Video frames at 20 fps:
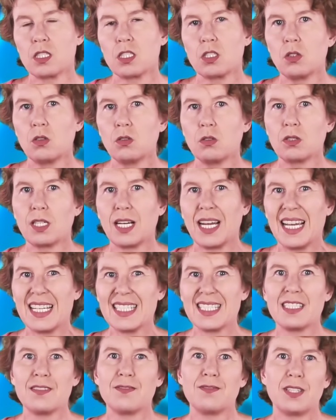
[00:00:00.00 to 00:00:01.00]
salt
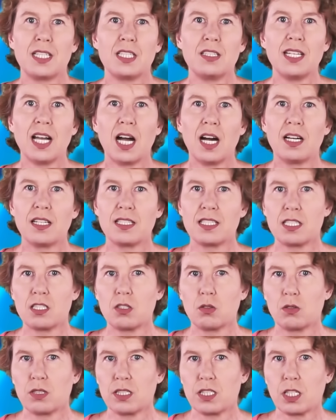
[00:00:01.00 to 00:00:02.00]
has a very high
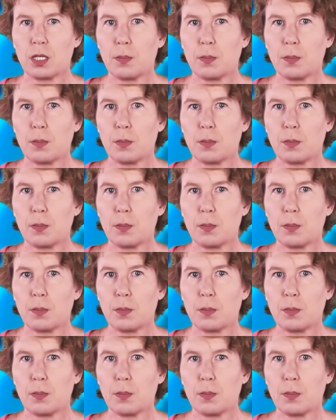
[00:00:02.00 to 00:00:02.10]
storage